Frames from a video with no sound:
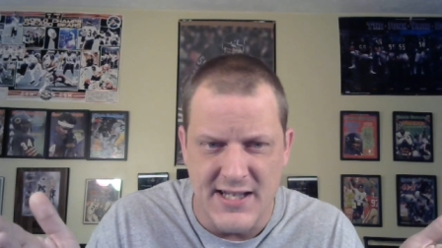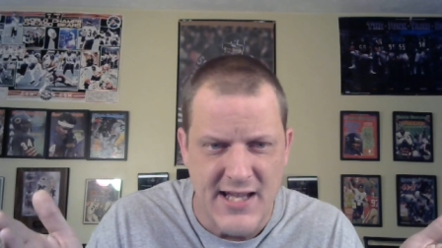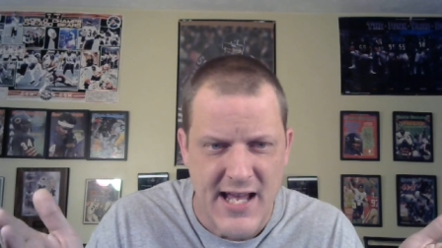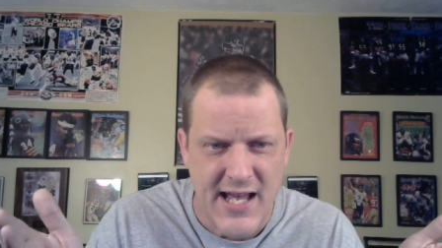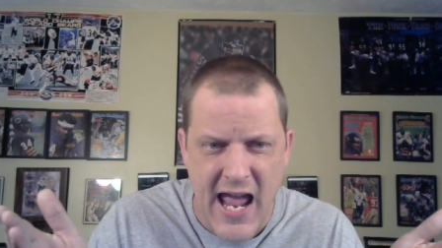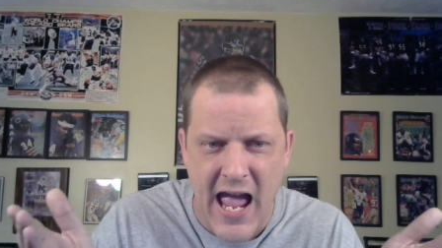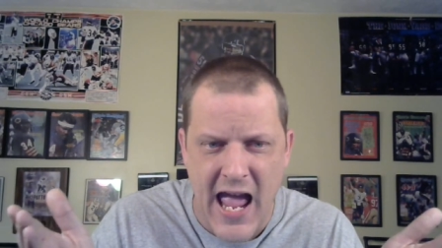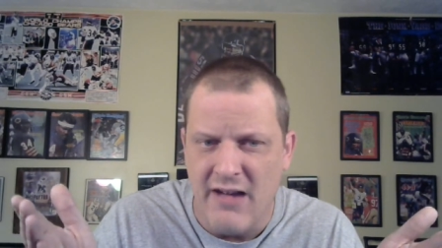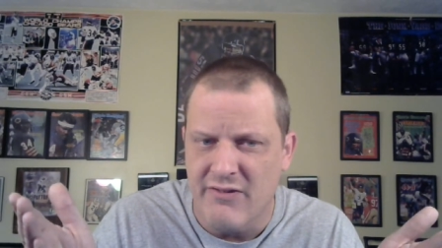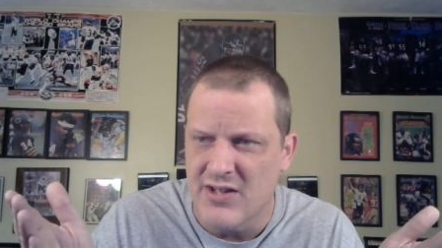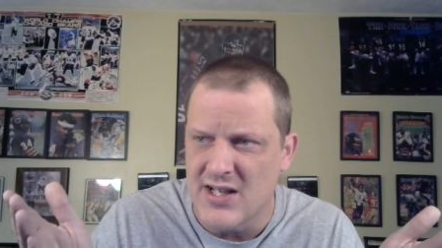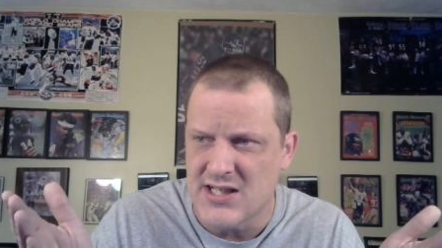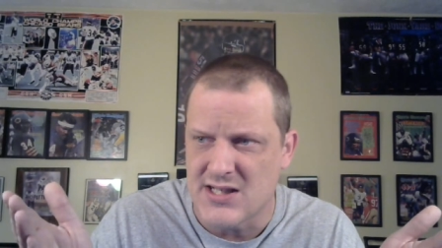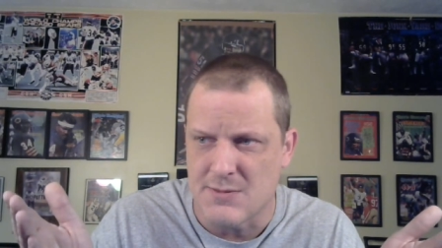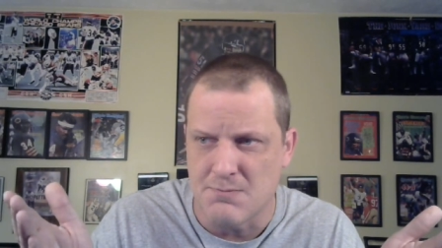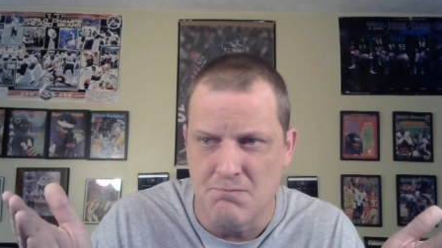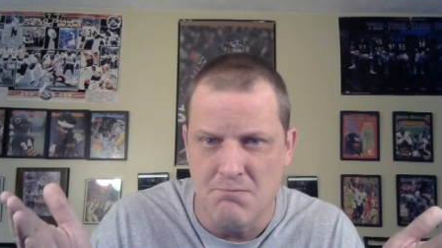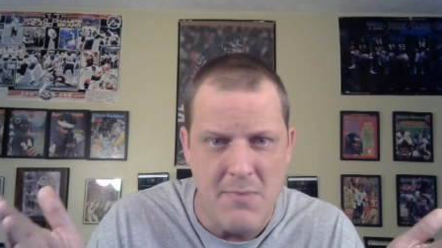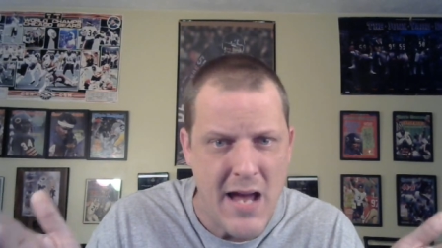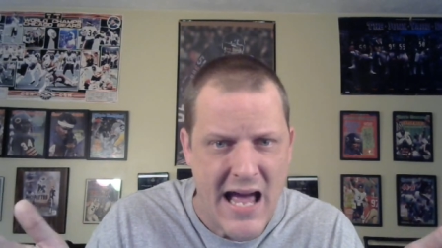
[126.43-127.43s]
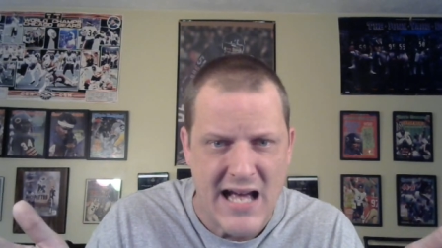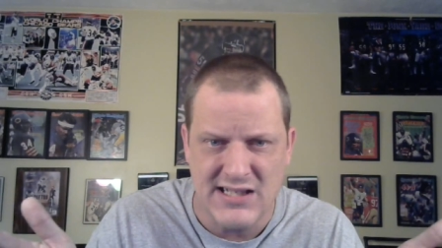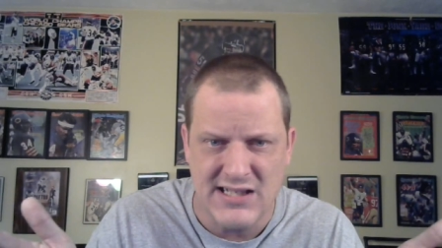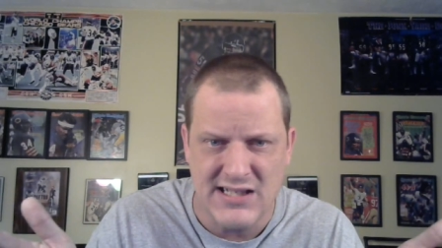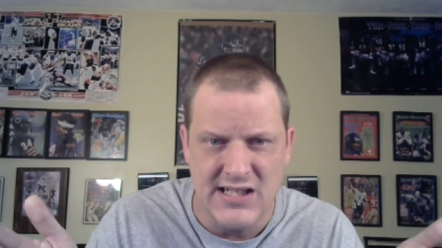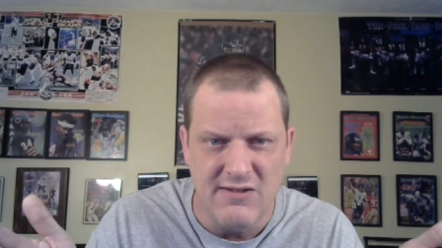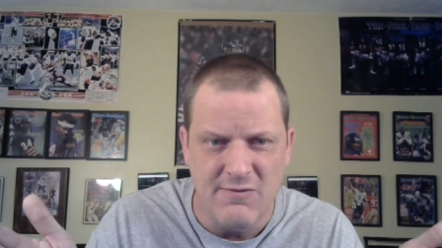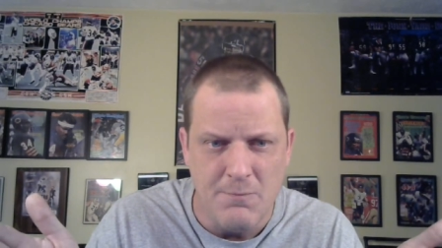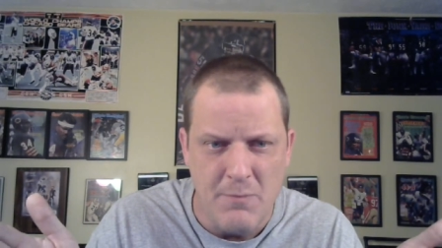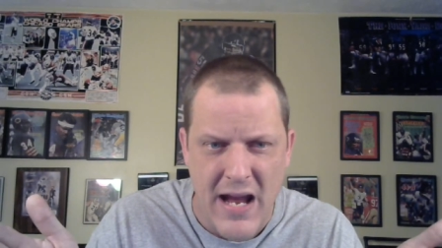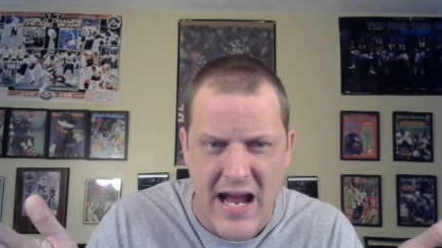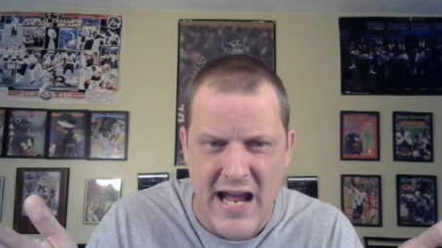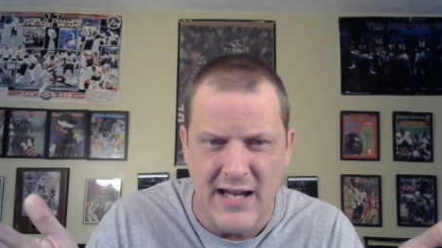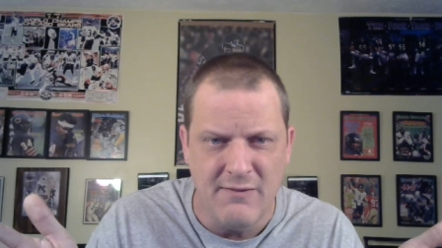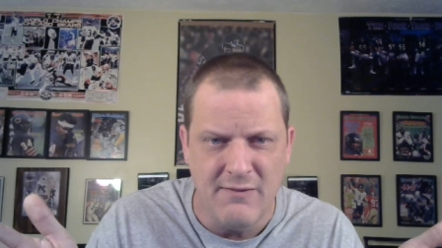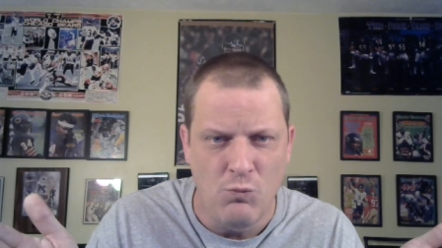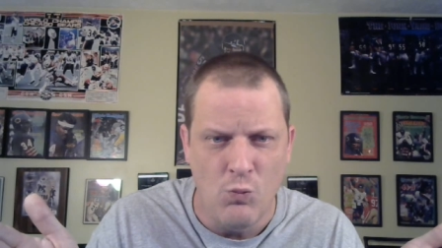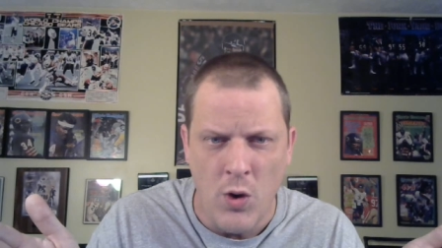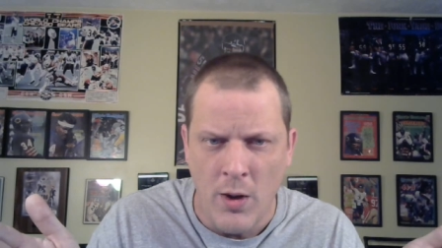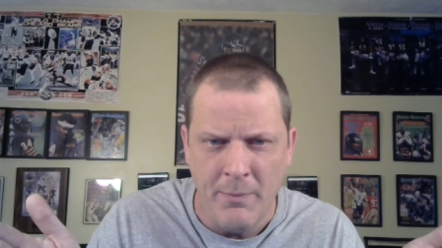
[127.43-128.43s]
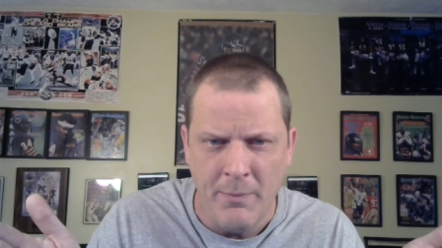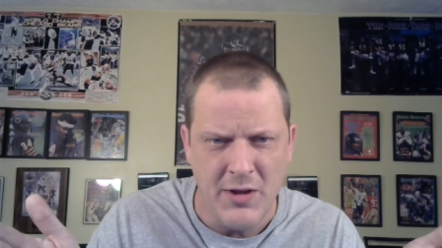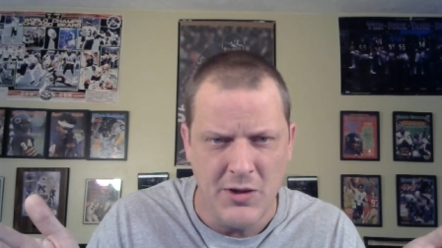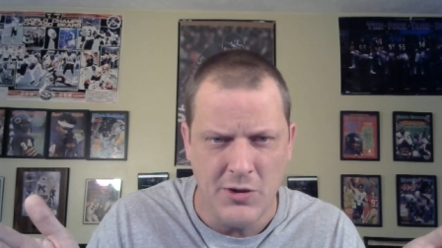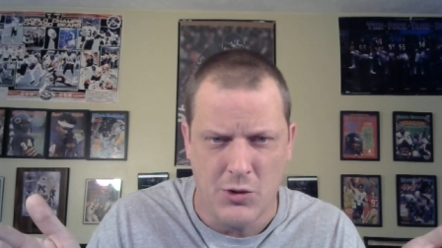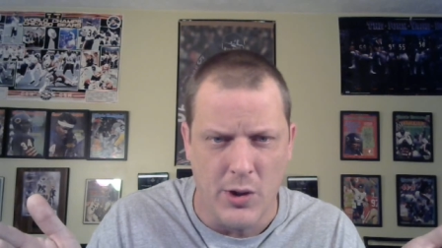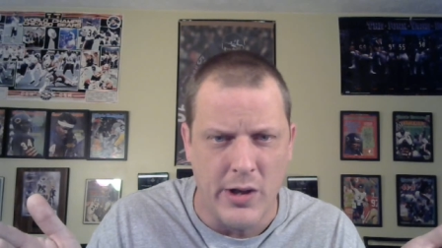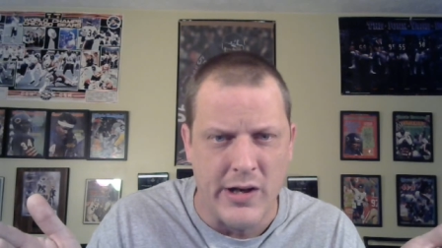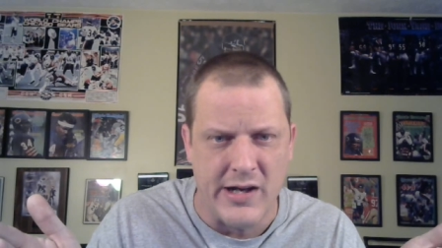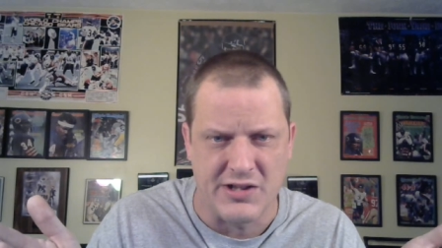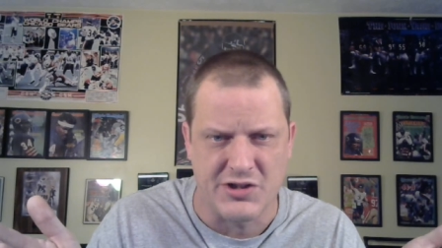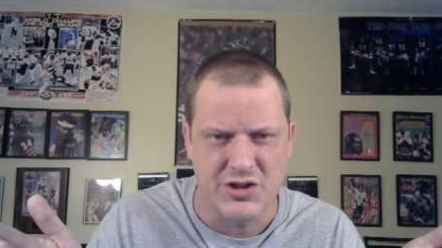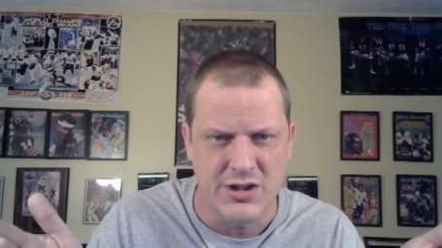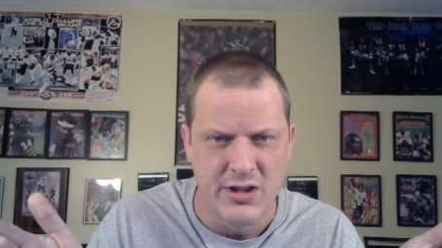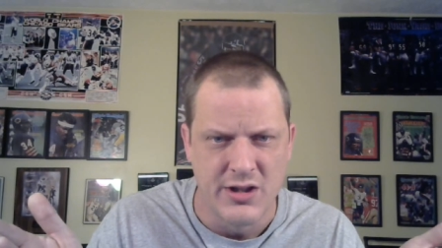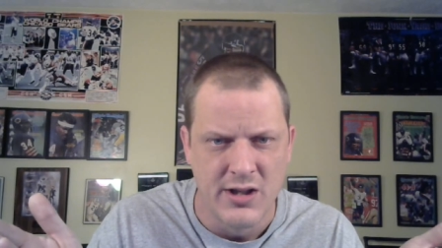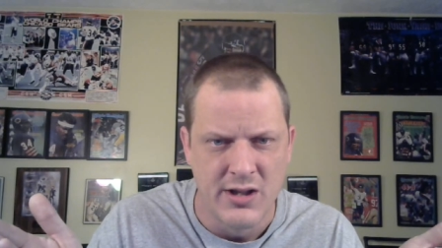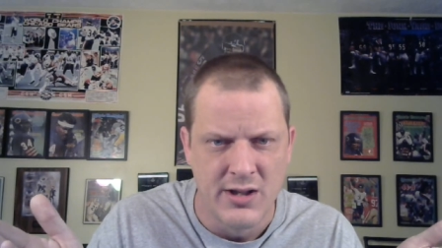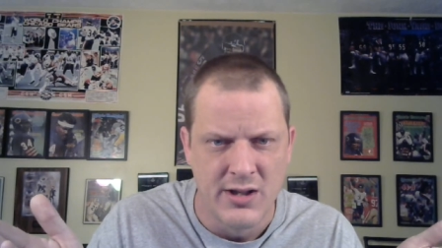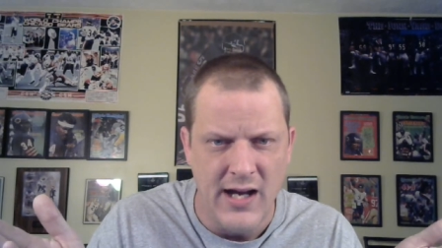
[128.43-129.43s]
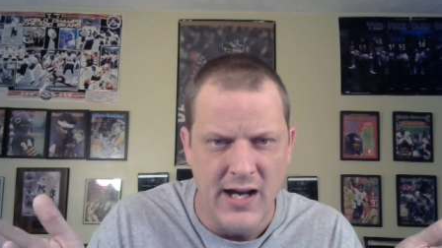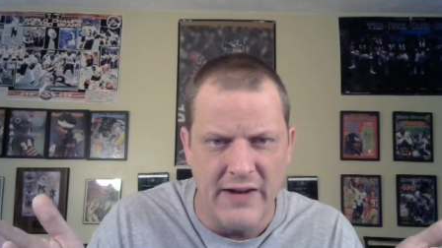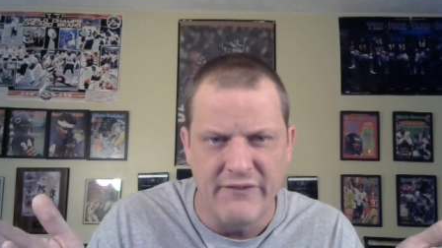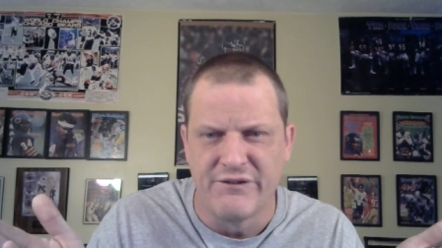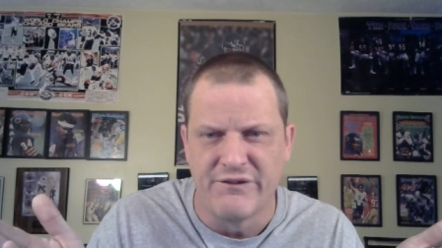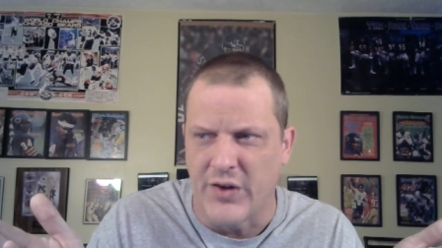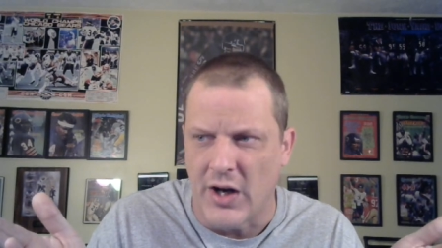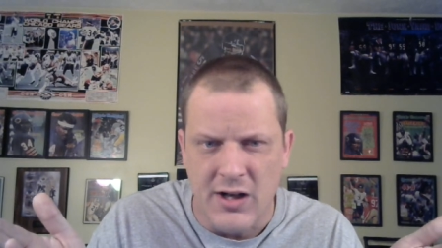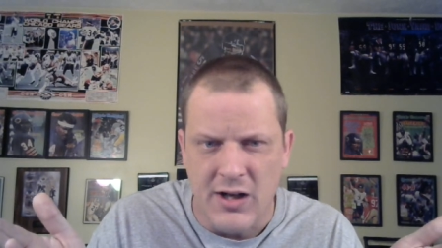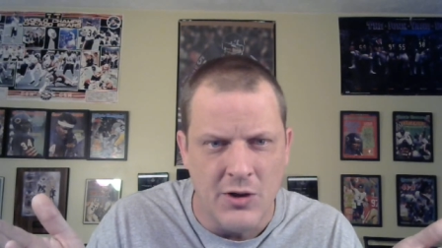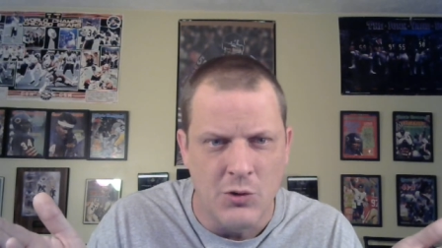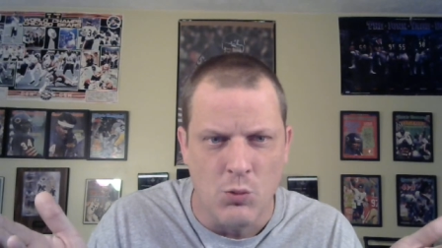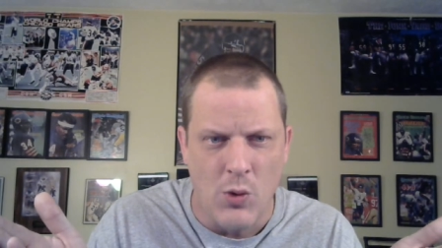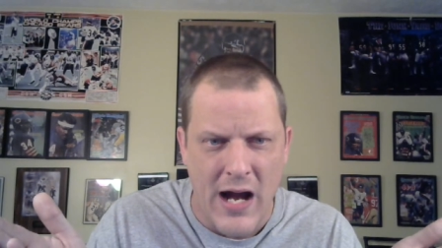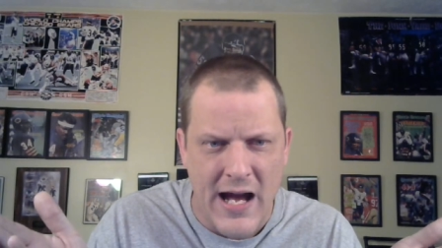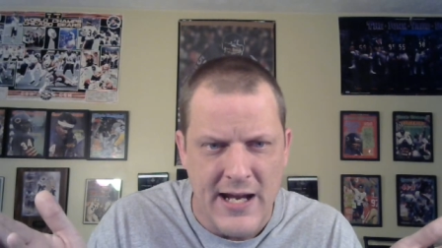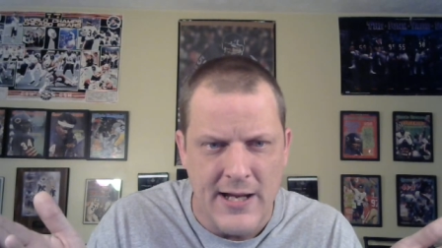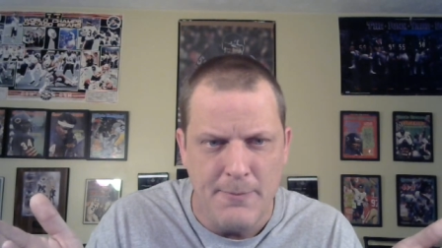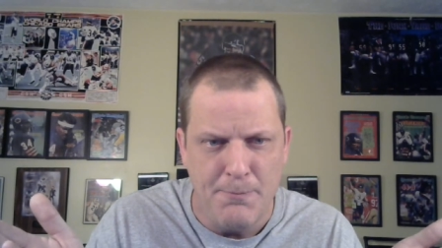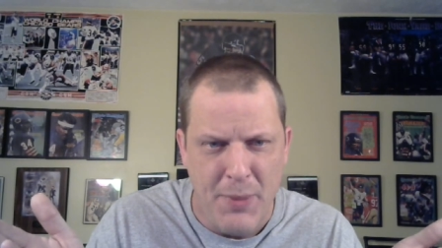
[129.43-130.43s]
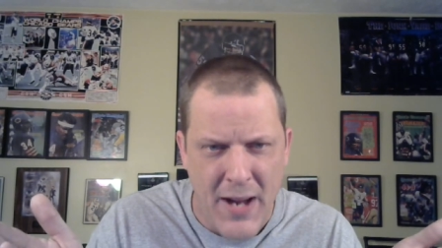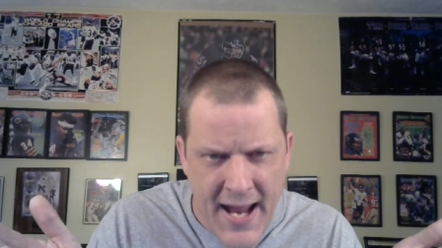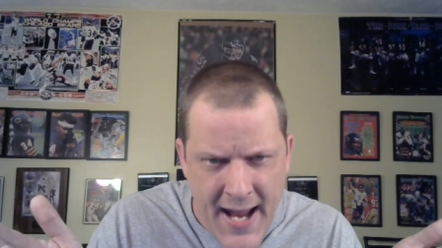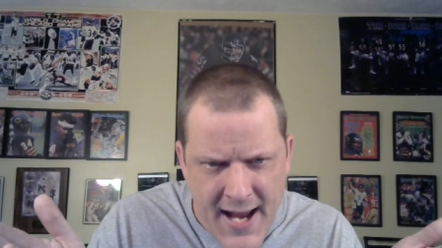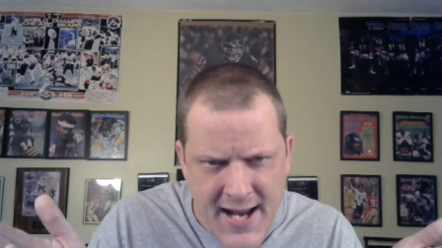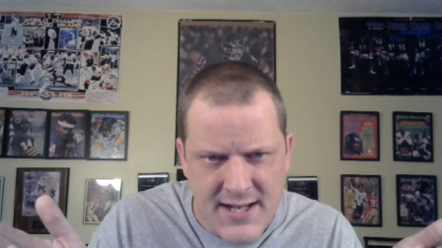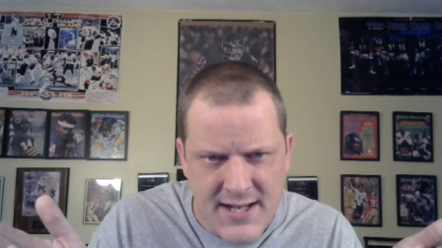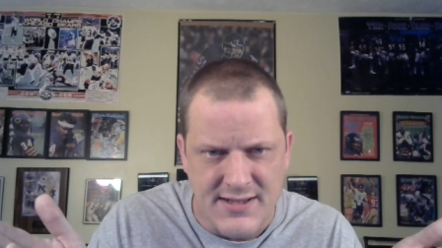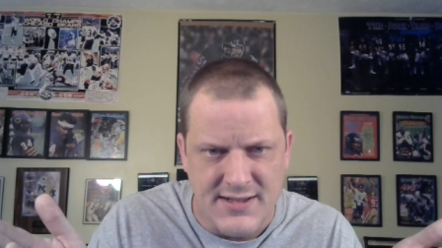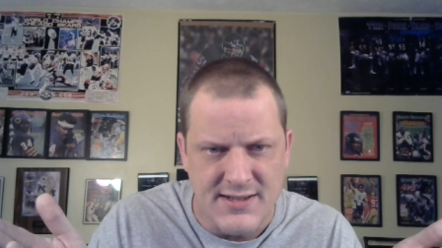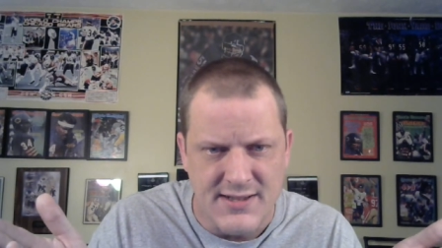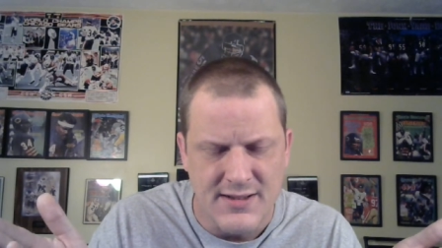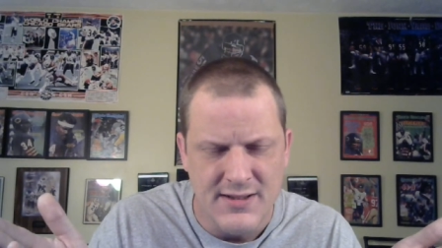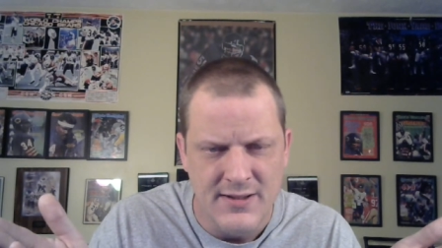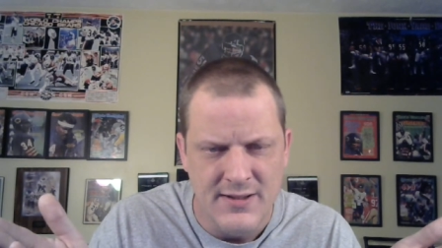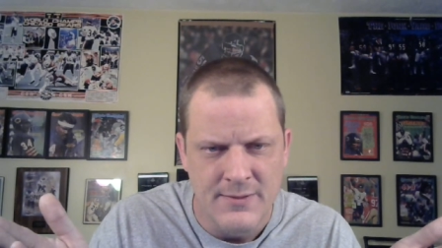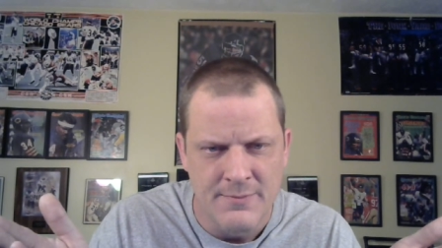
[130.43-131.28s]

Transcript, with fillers: and they have this massive man woman crush on fucking Ryan Pace.